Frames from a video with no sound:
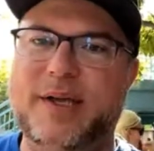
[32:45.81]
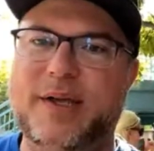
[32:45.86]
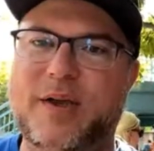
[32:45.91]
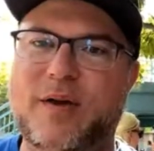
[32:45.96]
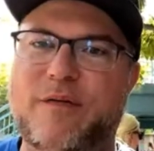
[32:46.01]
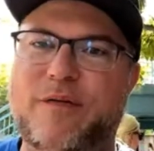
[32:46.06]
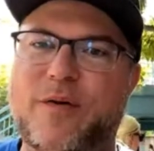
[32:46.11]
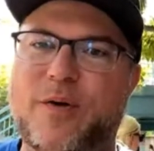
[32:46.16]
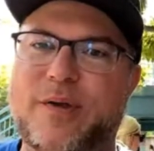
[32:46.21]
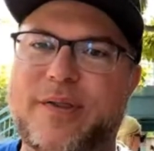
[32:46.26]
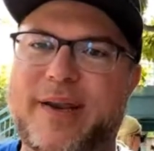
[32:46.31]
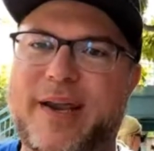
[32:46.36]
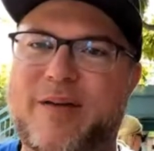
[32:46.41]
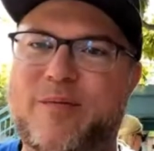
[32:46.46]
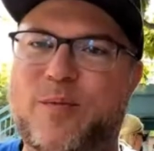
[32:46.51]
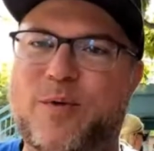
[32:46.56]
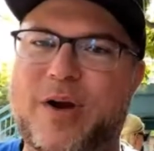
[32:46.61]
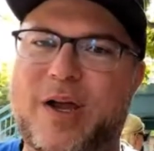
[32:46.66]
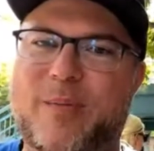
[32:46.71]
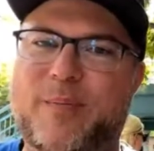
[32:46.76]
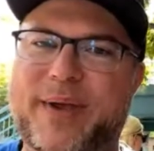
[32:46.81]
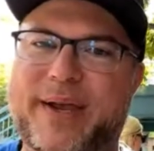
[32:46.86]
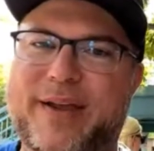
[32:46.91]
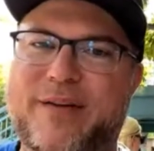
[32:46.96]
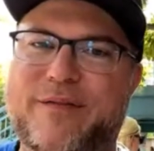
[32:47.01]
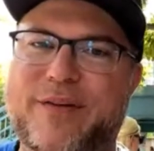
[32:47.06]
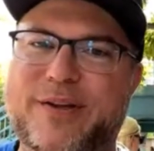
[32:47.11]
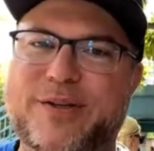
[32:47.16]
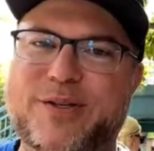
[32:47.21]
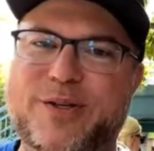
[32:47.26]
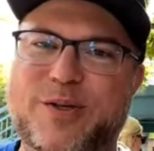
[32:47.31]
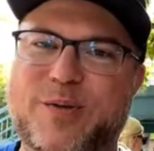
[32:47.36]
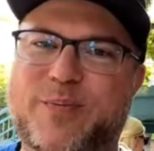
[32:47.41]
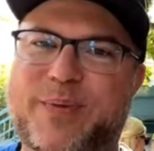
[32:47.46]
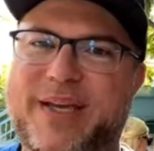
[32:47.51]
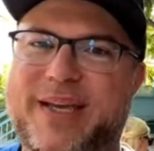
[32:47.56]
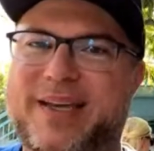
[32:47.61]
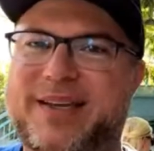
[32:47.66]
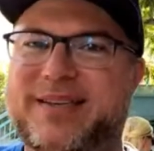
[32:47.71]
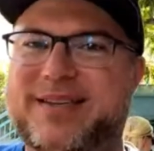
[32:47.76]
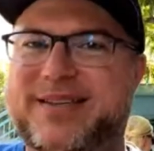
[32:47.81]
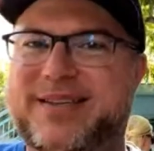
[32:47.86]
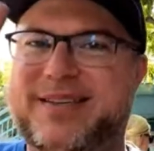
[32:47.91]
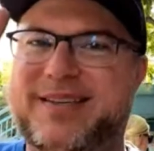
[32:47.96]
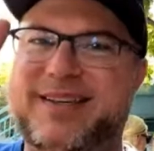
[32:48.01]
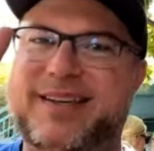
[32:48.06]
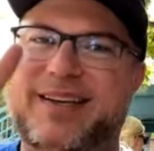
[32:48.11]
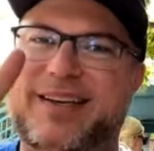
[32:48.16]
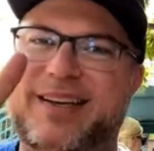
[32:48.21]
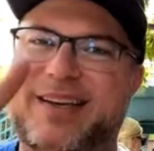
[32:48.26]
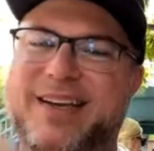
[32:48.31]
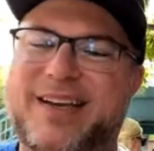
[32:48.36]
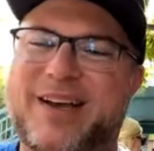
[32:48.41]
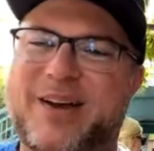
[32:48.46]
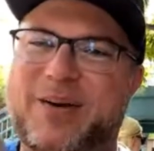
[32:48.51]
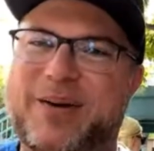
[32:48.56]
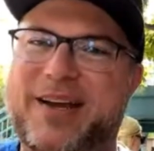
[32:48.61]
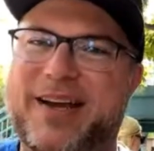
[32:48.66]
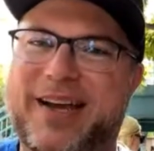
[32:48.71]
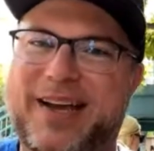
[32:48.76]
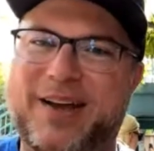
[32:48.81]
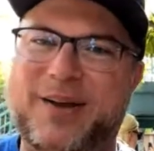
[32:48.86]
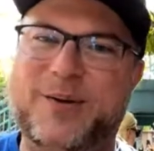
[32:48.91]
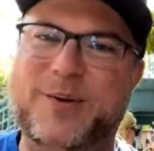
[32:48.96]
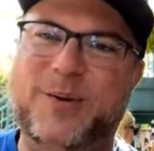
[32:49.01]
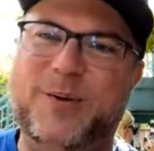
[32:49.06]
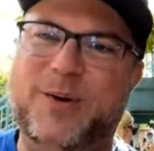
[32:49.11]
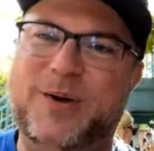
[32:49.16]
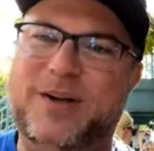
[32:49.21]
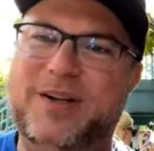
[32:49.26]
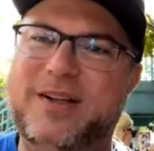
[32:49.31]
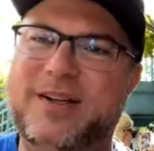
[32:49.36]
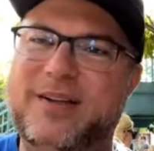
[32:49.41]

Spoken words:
Go forth and have more epic adventures. Peace. Okay, cool.